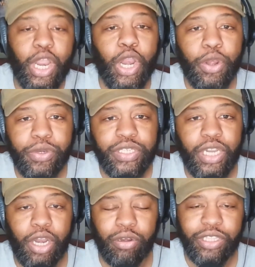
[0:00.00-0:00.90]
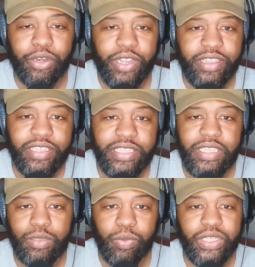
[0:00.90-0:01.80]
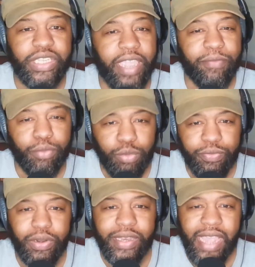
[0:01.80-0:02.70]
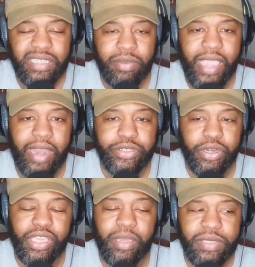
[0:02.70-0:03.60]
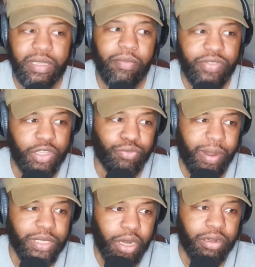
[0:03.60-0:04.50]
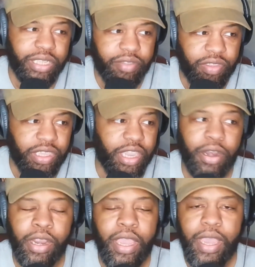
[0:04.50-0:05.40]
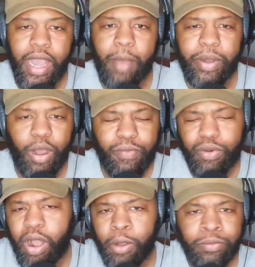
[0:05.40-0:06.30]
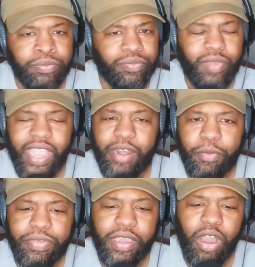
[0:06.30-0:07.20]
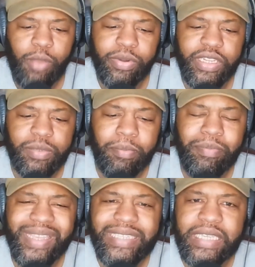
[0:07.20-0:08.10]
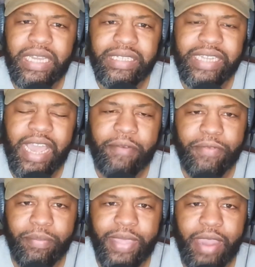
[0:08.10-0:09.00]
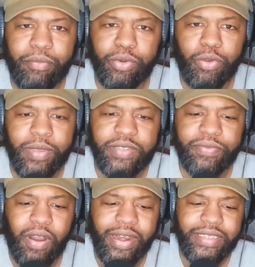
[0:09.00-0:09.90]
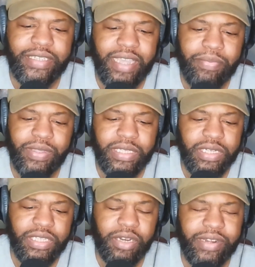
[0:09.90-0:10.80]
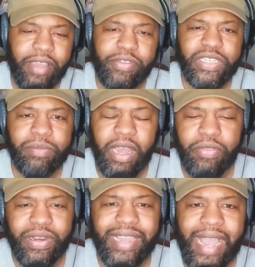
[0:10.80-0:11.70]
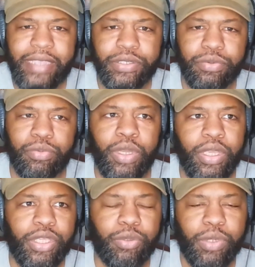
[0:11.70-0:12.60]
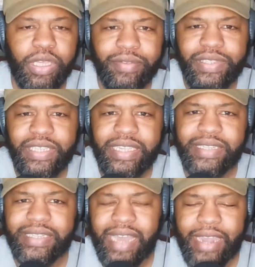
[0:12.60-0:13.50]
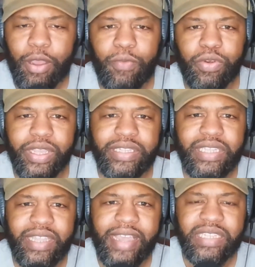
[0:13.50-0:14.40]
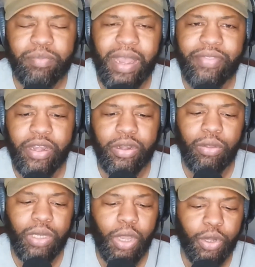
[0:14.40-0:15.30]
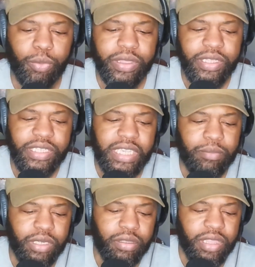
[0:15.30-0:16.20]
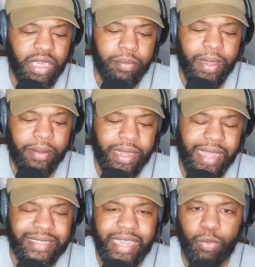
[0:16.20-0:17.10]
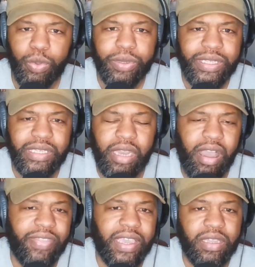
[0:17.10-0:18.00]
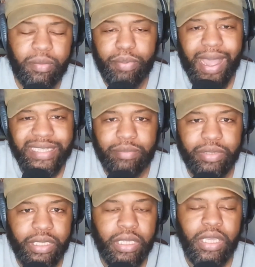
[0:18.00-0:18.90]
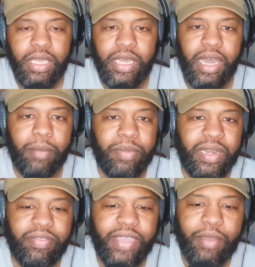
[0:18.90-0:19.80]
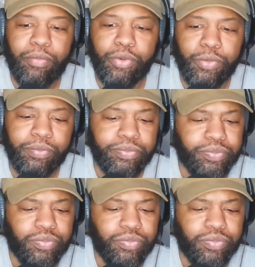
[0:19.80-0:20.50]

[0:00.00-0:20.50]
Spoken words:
hurt earlier in the season, which gave room for Elijah McAllister to get some of these reps early in the year. But overall, I don't think Auburn is missing a lot from that room as far as depth is concerned. Now, there's some other guys who you could have seen slide over into that spot that are no longer with the team when you think about guys like Wilkie Denaud that could have possibly been in that room.